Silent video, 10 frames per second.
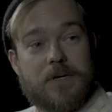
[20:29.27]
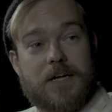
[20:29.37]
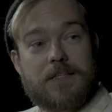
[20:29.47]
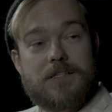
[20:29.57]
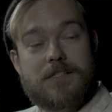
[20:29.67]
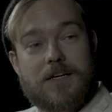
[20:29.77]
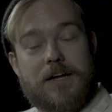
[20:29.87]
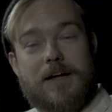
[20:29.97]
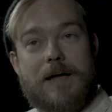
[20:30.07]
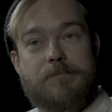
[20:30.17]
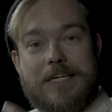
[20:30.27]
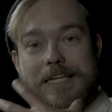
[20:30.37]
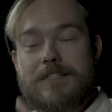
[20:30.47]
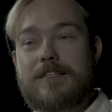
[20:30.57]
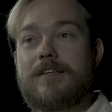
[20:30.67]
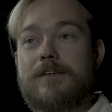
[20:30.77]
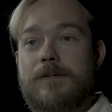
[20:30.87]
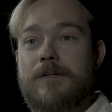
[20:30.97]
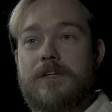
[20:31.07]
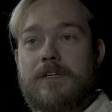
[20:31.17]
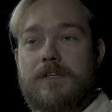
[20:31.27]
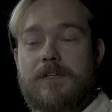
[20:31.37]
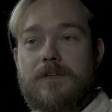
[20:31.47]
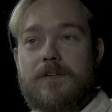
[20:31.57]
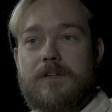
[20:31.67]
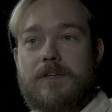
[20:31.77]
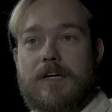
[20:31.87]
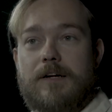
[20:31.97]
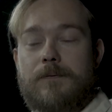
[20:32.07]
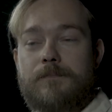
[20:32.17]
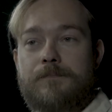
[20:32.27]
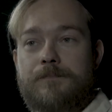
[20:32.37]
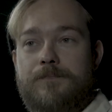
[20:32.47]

but like this kind of ability um,